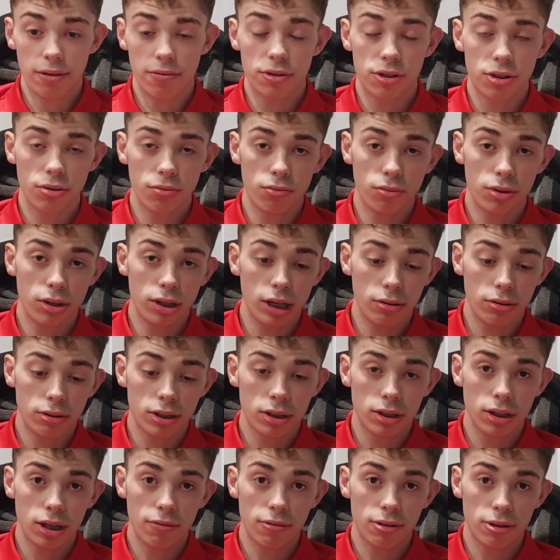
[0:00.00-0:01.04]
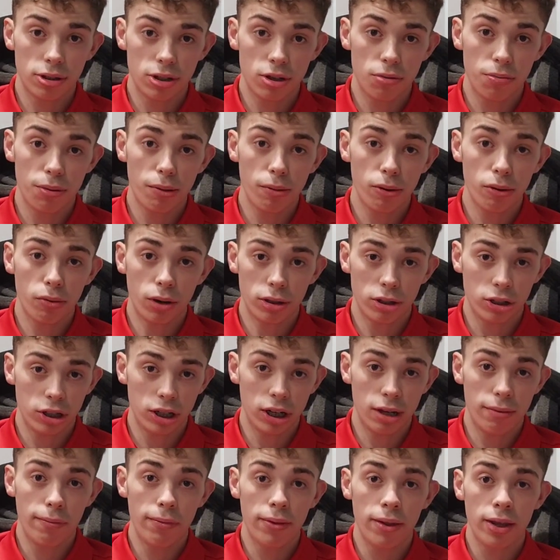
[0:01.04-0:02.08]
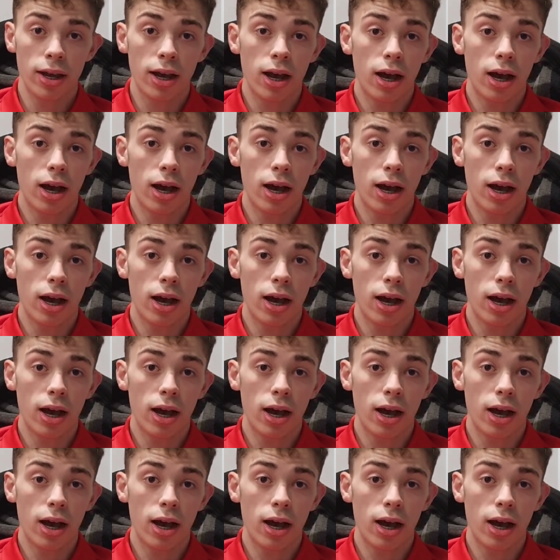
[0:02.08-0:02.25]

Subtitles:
If someone else, if there's two people watching it